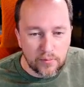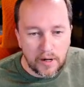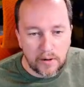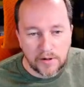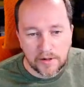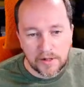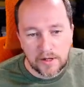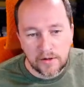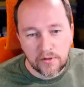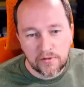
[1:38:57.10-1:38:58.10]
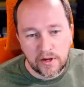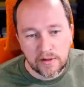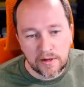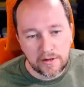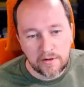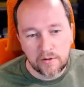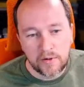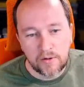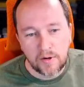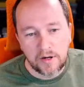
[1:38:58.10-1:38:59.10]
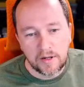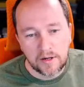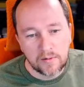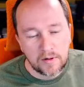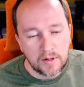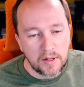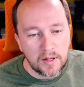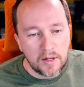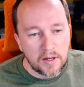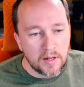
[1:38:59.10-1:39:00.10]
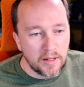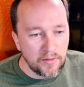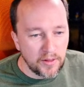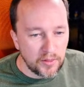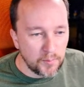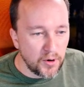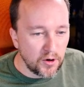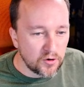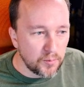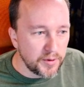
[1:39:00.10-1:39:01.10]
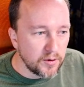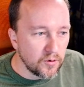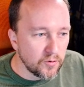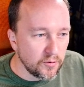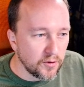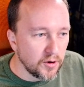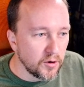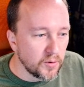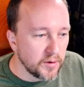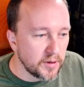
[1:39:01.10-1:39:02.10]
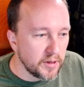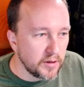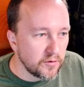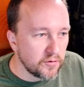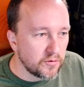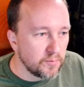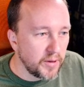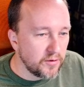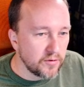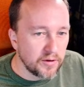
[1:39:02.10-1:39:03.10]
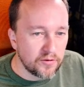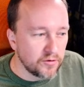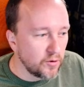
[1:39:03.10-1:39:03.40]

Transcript: area here that's highlighted in green right now. And then the barnacle bit holder, though, is basically so